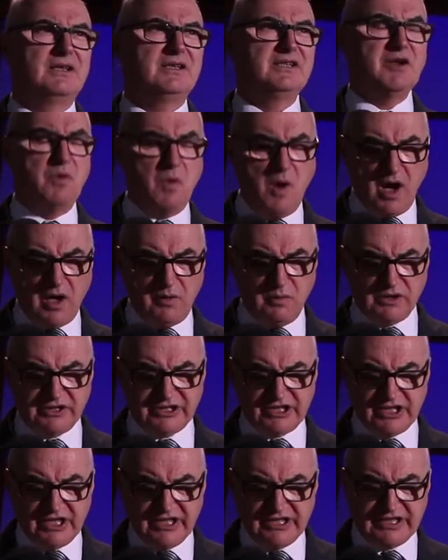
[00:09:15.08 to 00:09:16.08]
So why
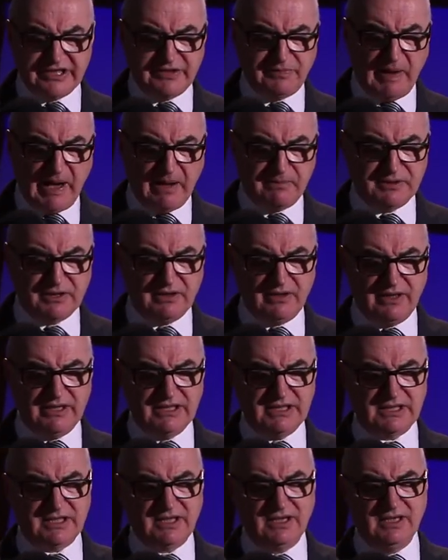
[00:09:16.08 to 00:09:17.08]
was Jesus
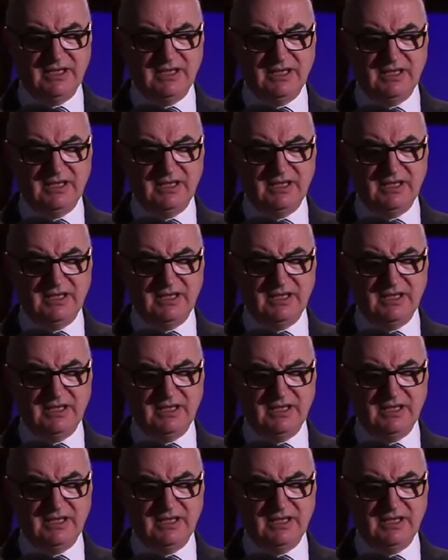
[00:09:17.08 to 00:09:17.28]
baptized?